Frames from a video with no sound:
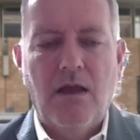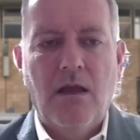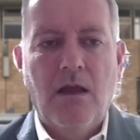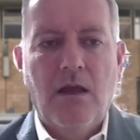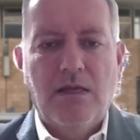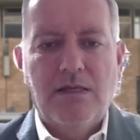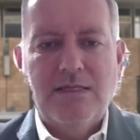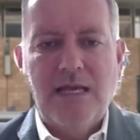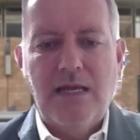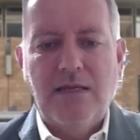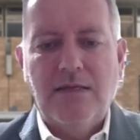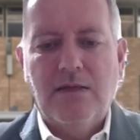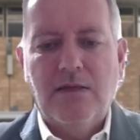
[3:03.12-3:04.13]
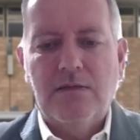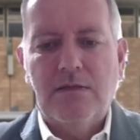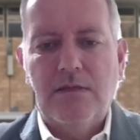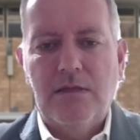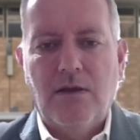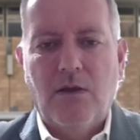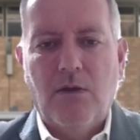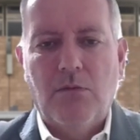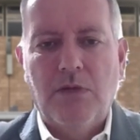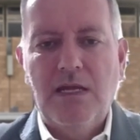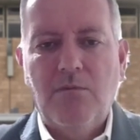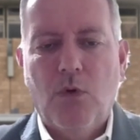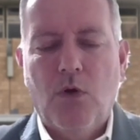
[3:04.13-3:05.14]
said that, we
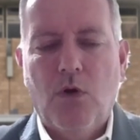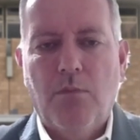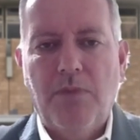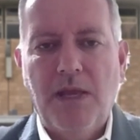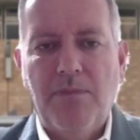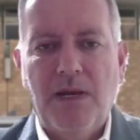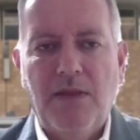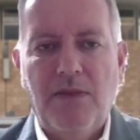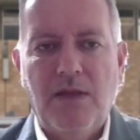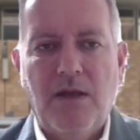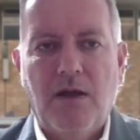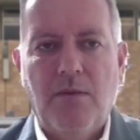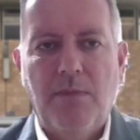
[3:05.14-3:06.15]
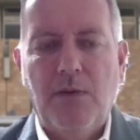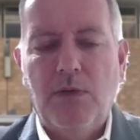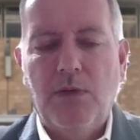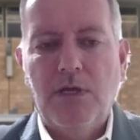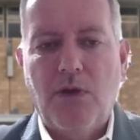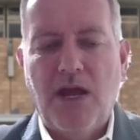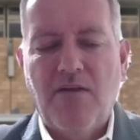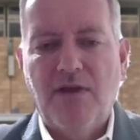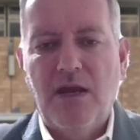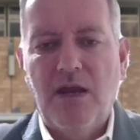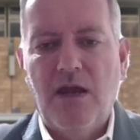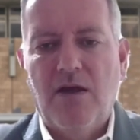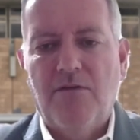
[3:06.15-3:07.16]
need more people in the army, we don't have
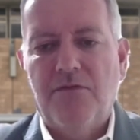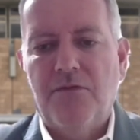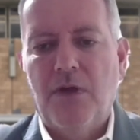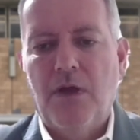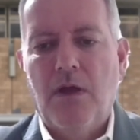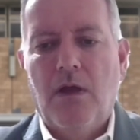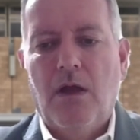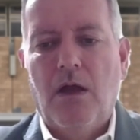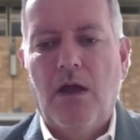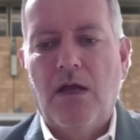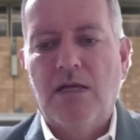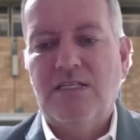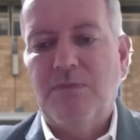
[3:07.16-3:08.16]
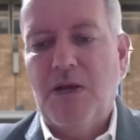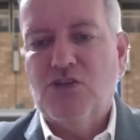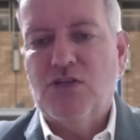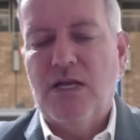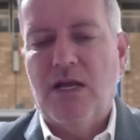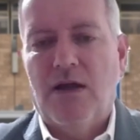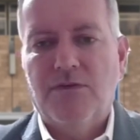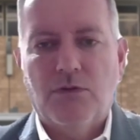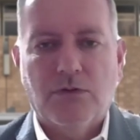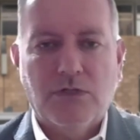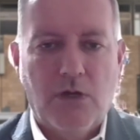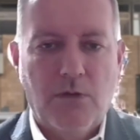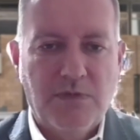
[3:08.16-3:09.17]
enough, especially after
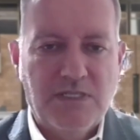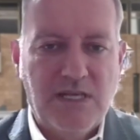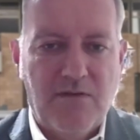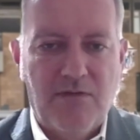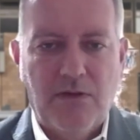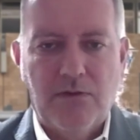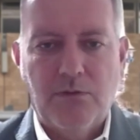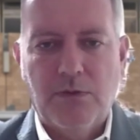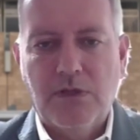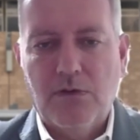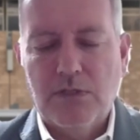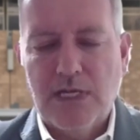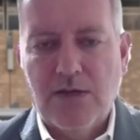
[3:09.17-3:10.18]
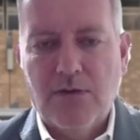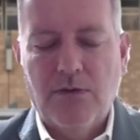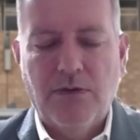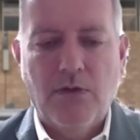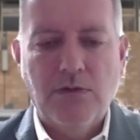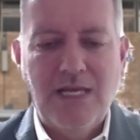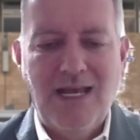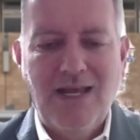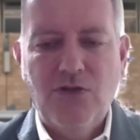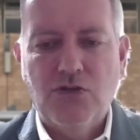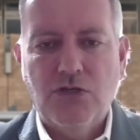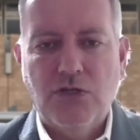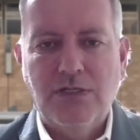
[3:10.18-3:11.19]
October 7th, with those killed, those
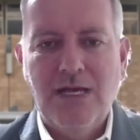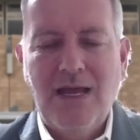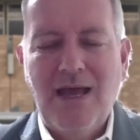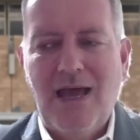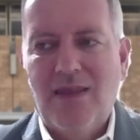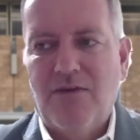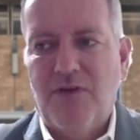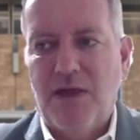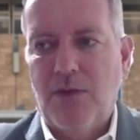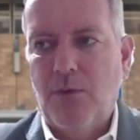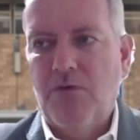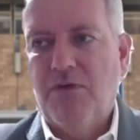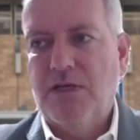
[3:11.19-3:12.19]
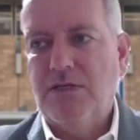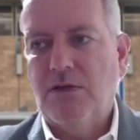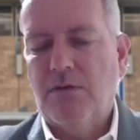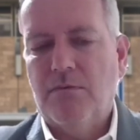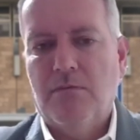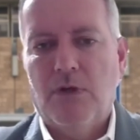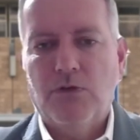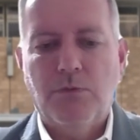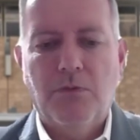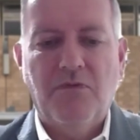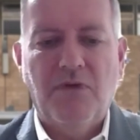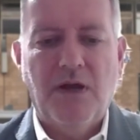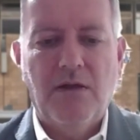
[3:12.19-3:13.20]
injured, and the fact that we're fighting on multiple
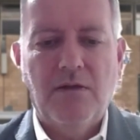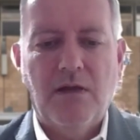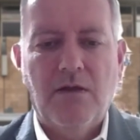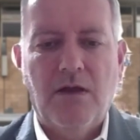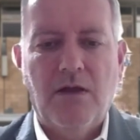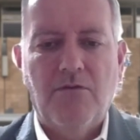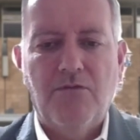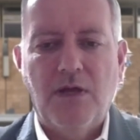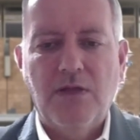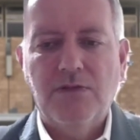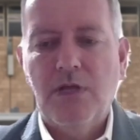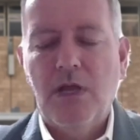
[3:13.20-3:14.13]
fronts.